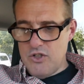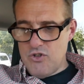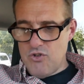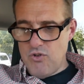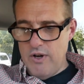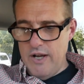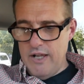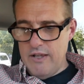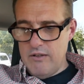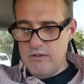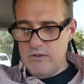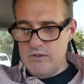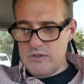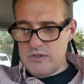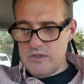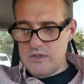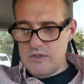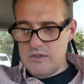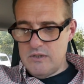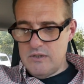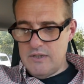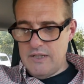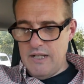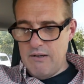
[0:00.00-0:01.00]

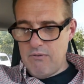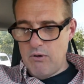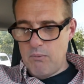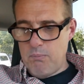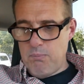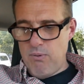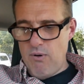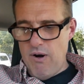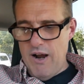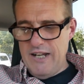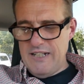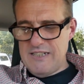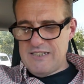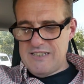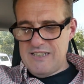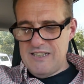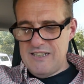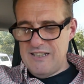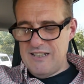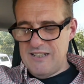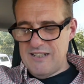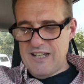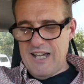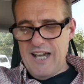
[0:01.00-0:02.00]
trailers. They were priced
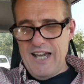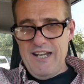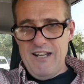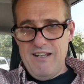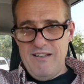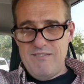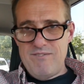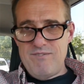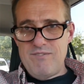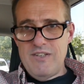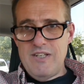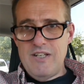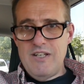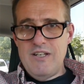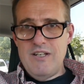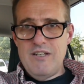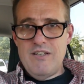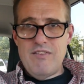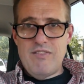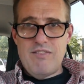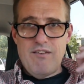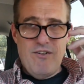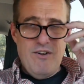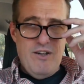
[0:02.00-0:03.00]
in the kind of
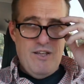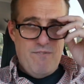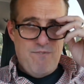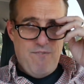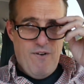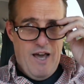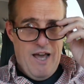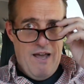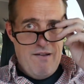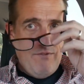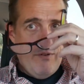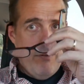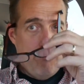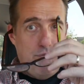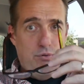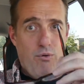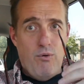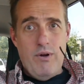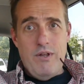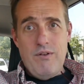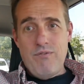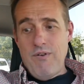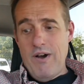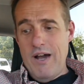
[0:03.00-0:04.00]
$35,000 to
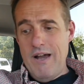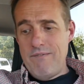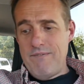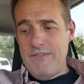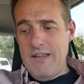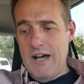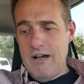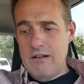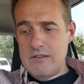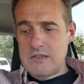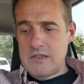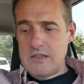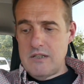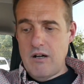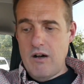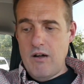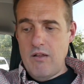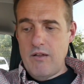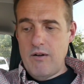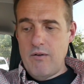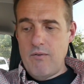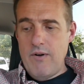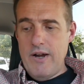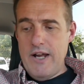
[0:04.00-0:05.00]

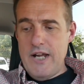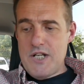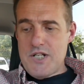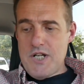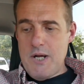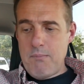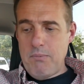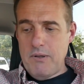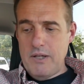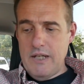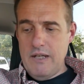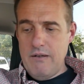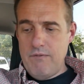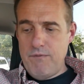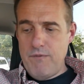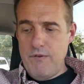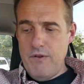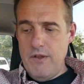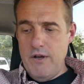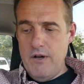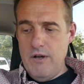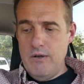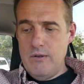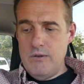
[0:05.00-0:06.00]
$45,000 range, I believe, for
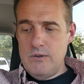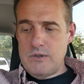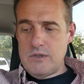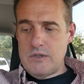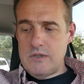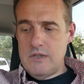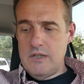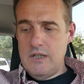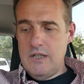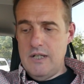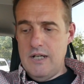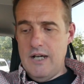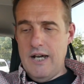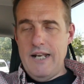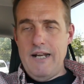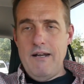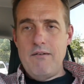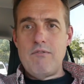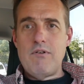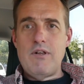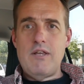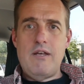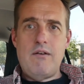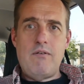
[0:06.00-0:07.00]
those.
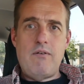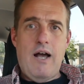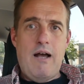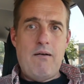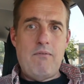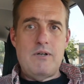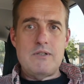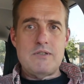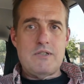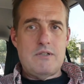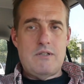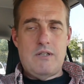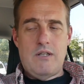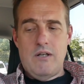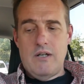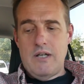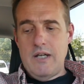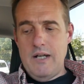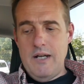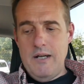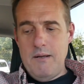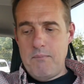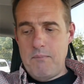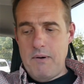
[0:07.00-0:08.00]
I wasn't
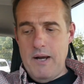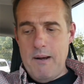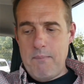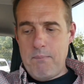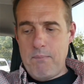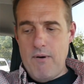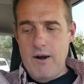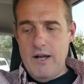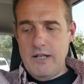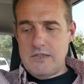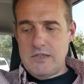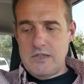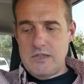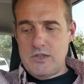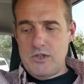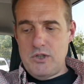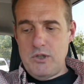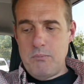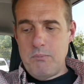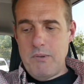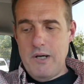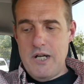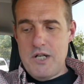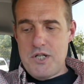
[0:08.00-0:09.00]
looking at prices
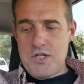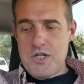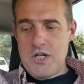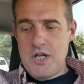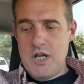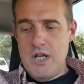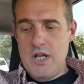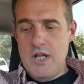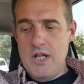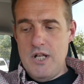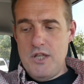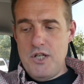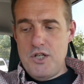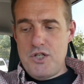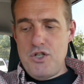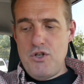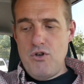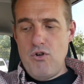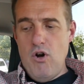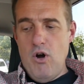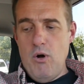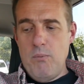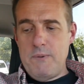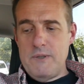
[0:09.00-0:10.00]
too much. The
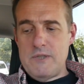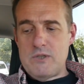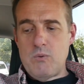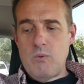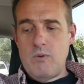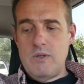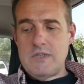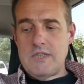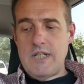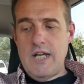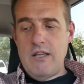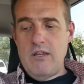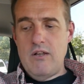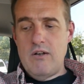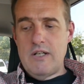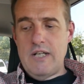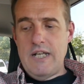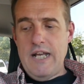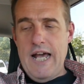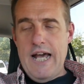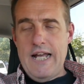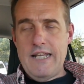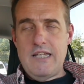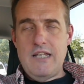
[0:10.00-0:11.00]
two Opus ones I looked
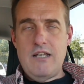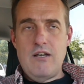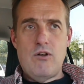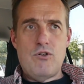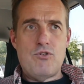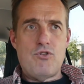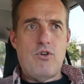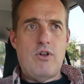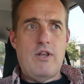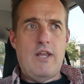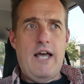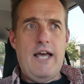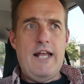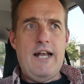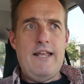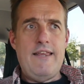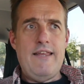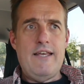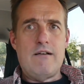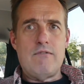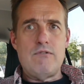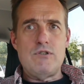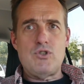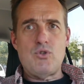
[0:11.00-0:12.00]
at, the ultralight, I
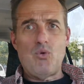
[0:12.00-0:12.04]
think was